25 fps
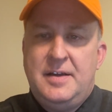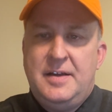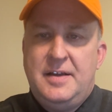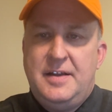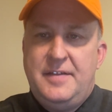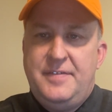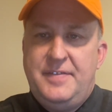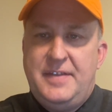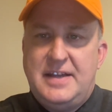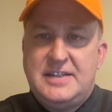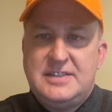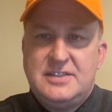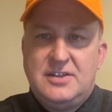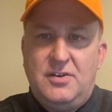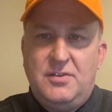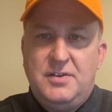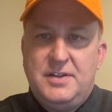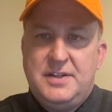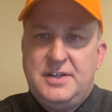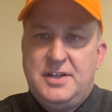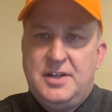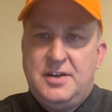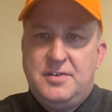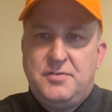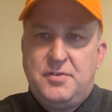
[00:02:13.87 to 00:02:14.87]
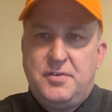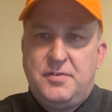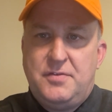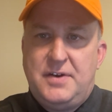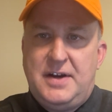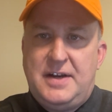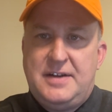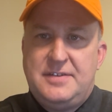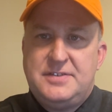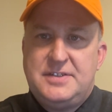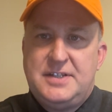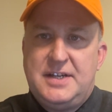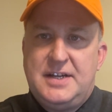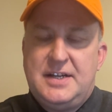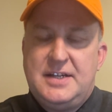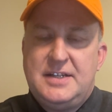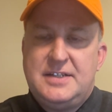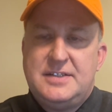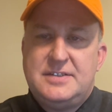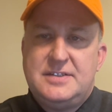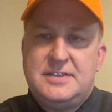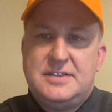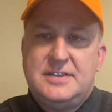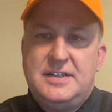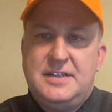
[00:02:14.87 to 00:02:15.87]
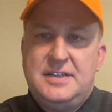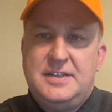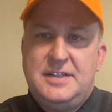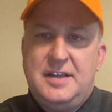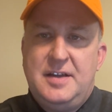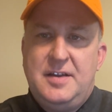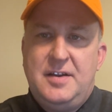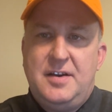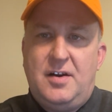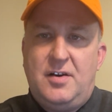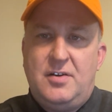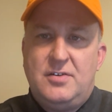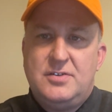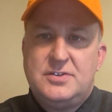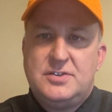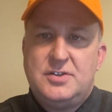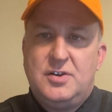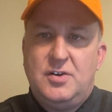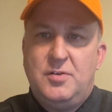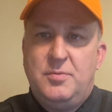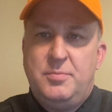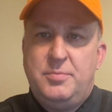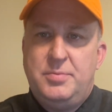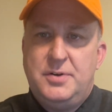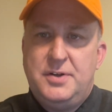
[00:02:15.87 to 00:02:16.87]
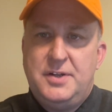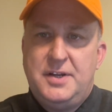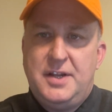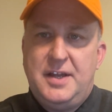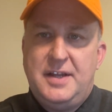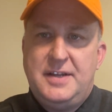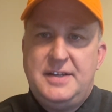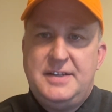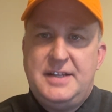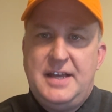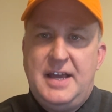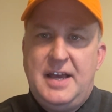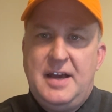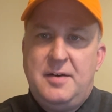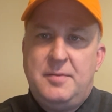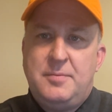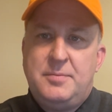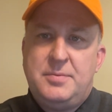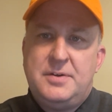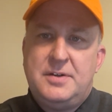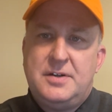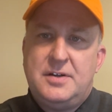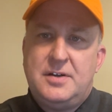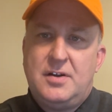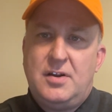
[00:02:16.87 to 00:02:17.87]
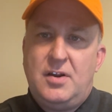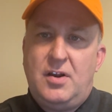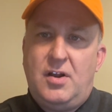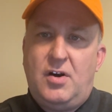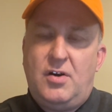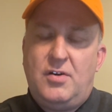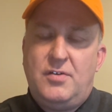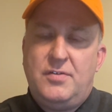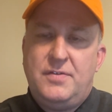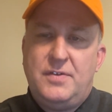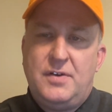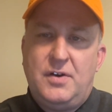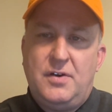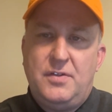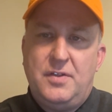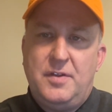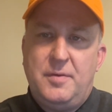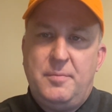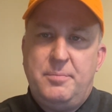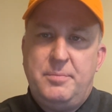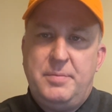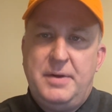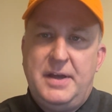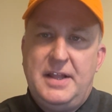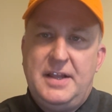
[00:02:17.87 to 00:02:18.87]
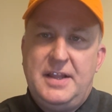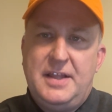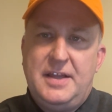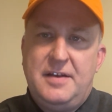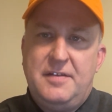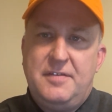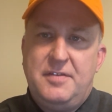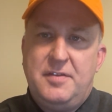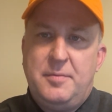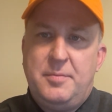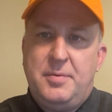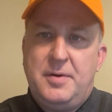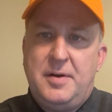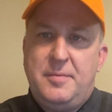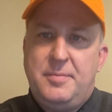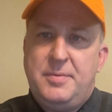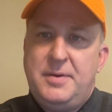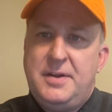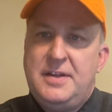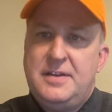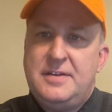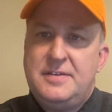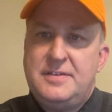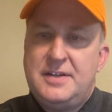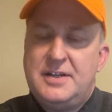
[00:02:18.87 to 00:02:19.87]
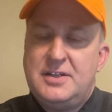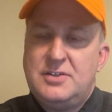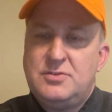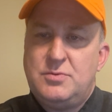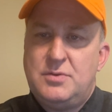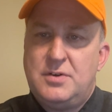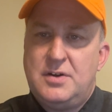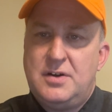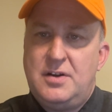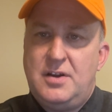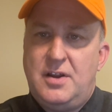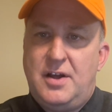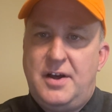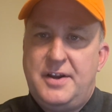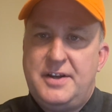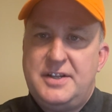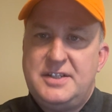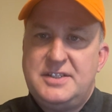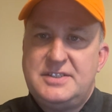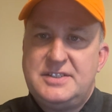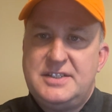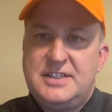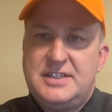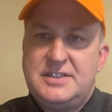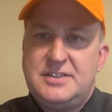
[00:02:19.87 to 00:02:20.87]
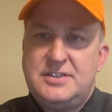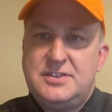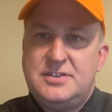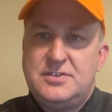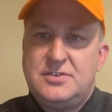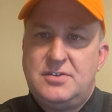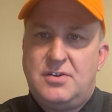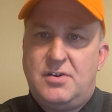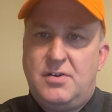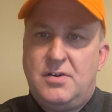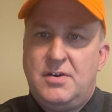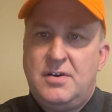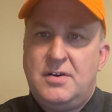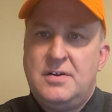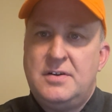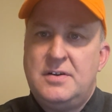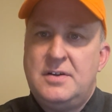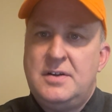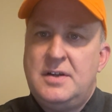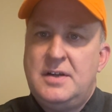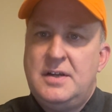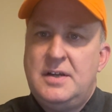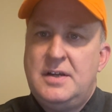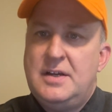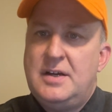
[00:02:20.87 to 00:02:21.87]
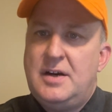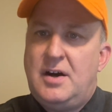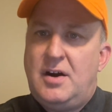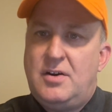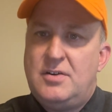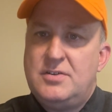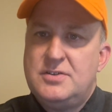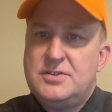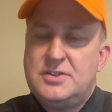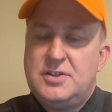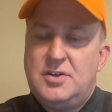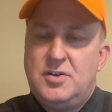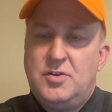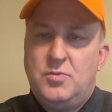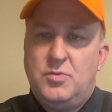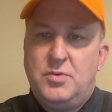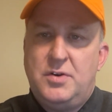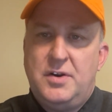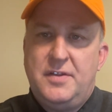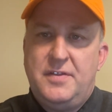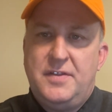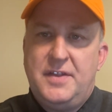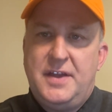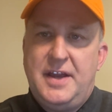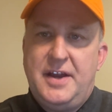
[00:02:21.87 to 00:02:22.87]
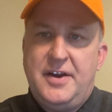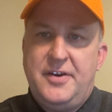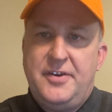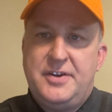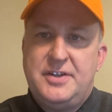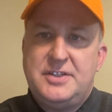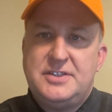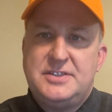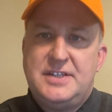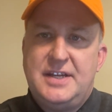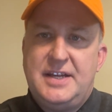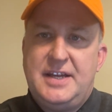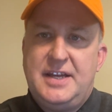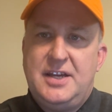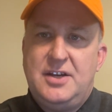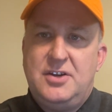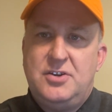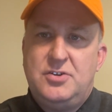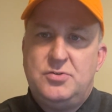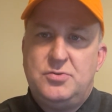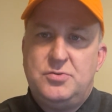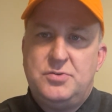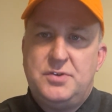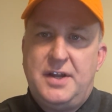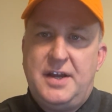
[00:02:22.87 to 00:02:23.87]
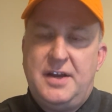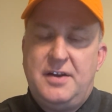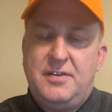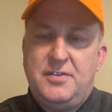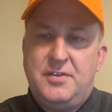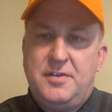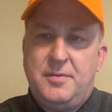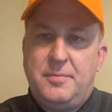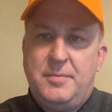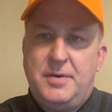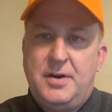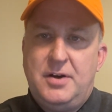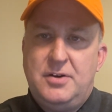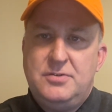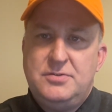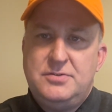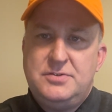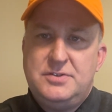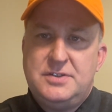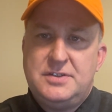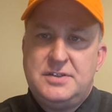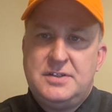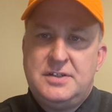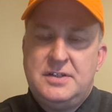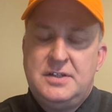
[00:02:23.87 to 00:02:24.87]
And that's only done for 5 seconds. And then also put a damp cloth on the belly of the puppy. That's where a lot of senses are. Also, one of the areas they can cool down the most.